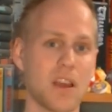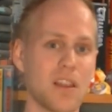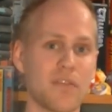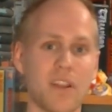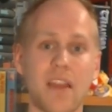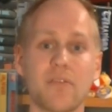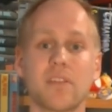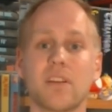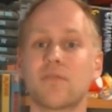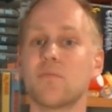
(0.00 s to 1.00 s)
I love
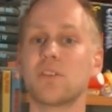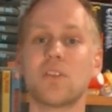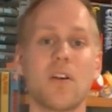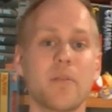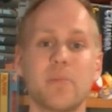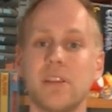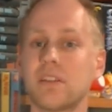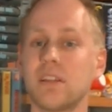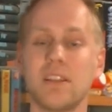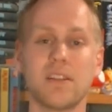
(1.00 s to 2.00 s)
everything from Atari,
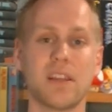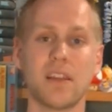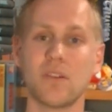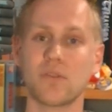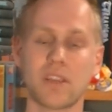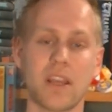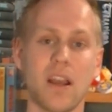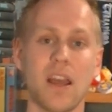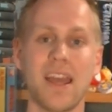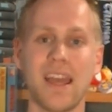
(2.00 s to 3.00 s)
PC, Nintendo, Sega.